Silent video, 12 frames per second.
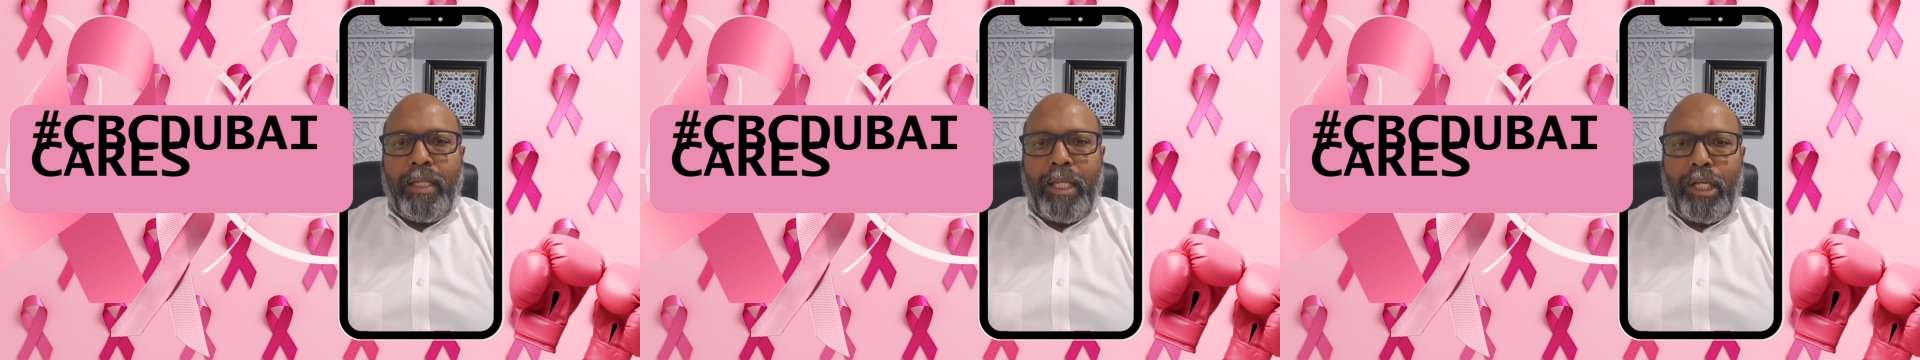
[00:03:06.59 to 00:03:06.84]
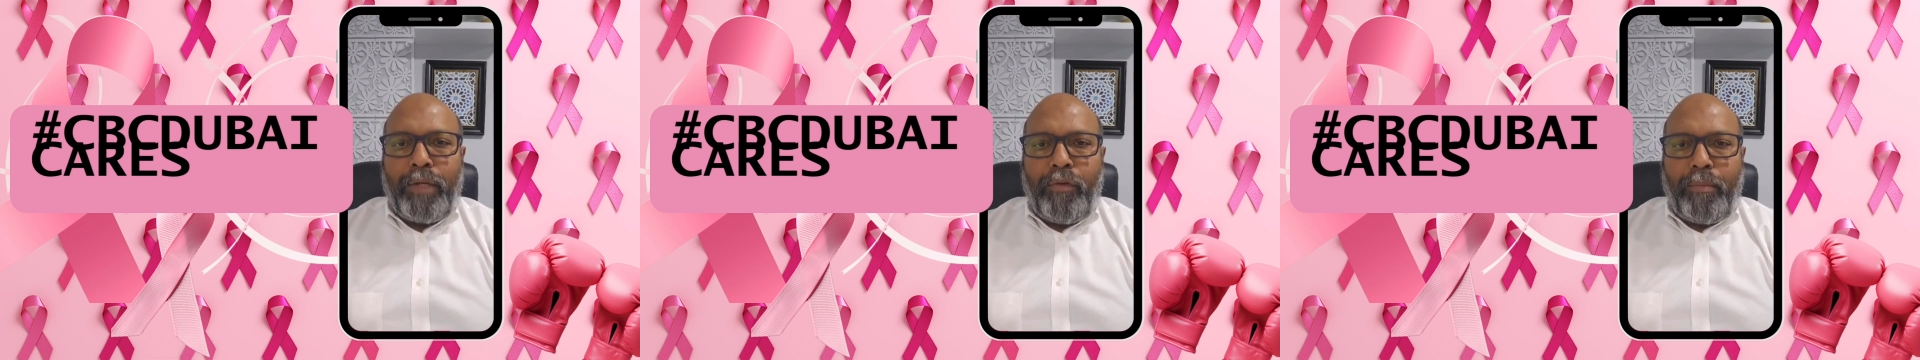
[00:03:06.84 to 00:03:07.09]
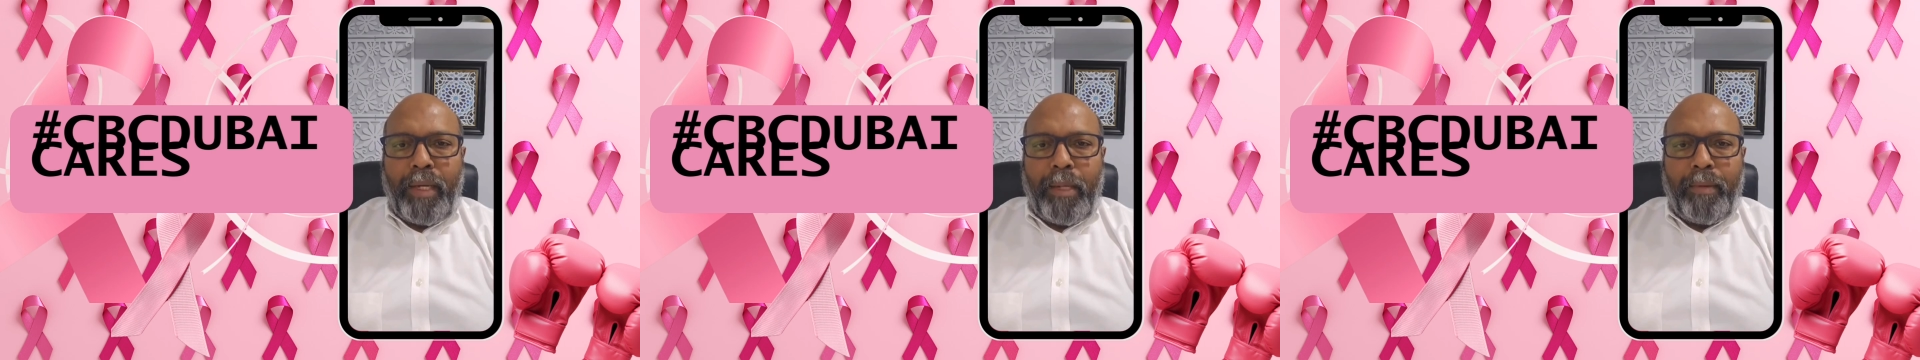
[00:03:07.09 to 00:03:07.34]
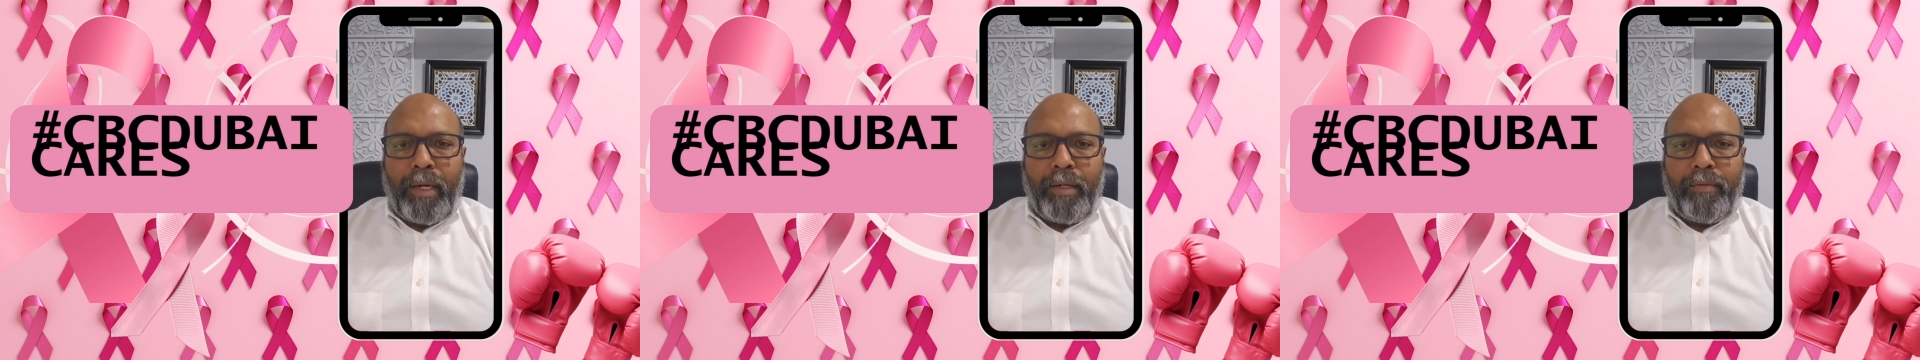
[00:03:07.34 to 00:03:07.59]
Thank you for
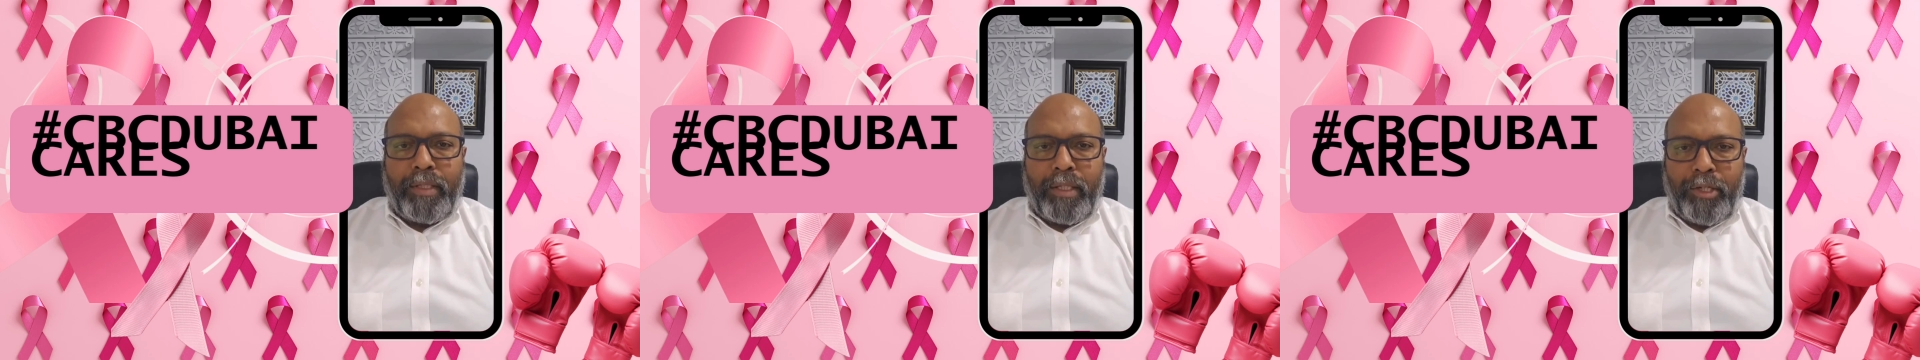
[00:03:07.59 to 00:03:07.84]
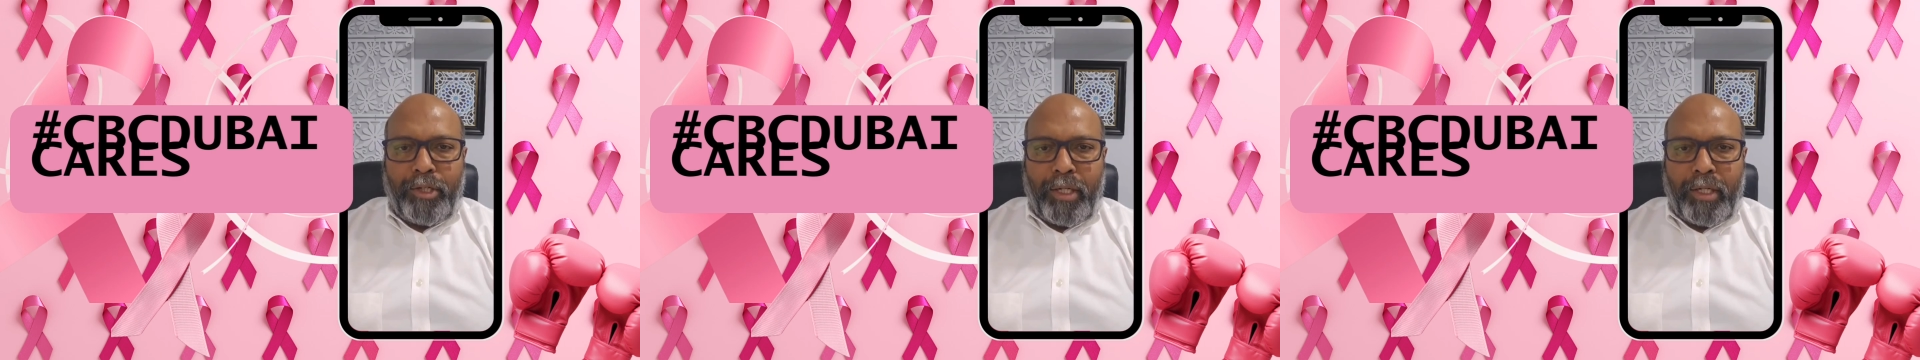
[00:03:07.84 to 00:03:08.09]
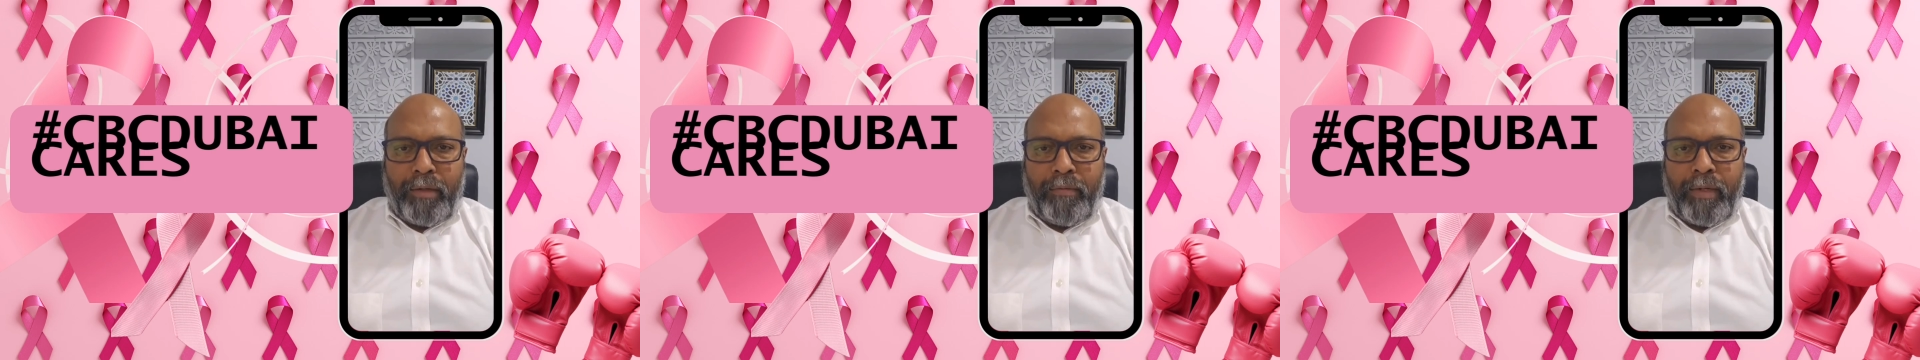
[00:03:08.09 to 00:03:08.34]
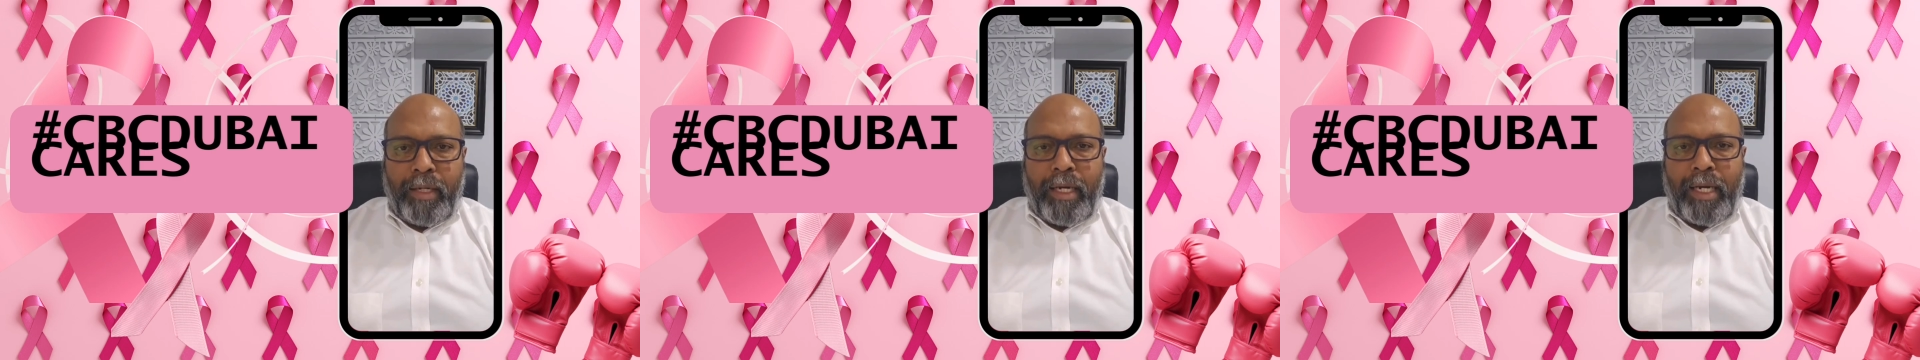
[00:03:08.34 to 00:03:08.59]
being part of this initiative,